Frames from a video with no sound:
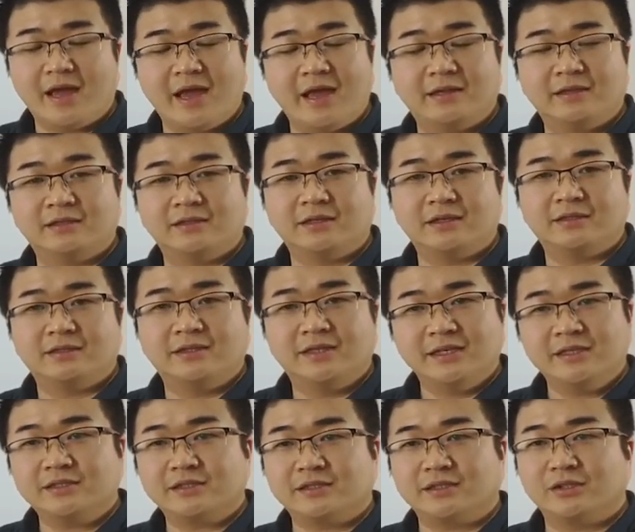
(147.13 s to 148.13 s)
And
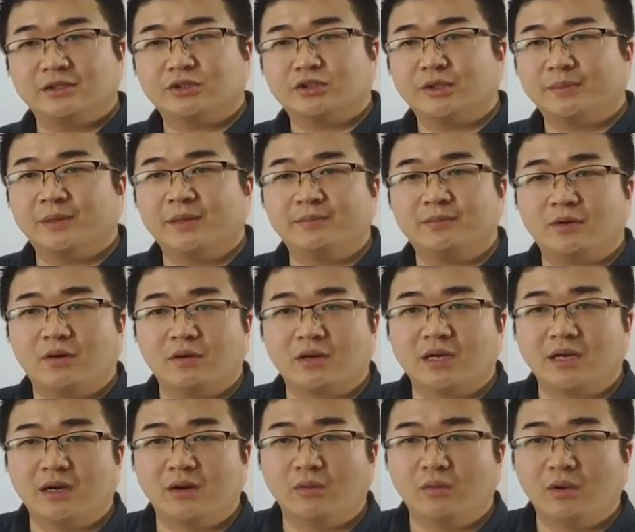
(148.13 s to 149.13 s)
this shipping
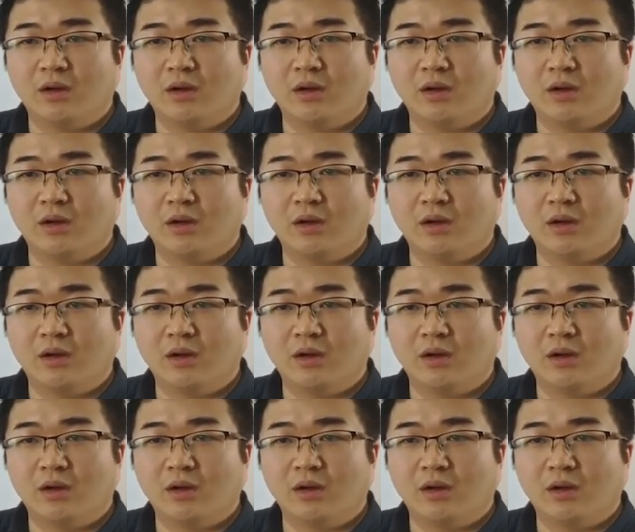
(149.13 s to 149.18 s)
broker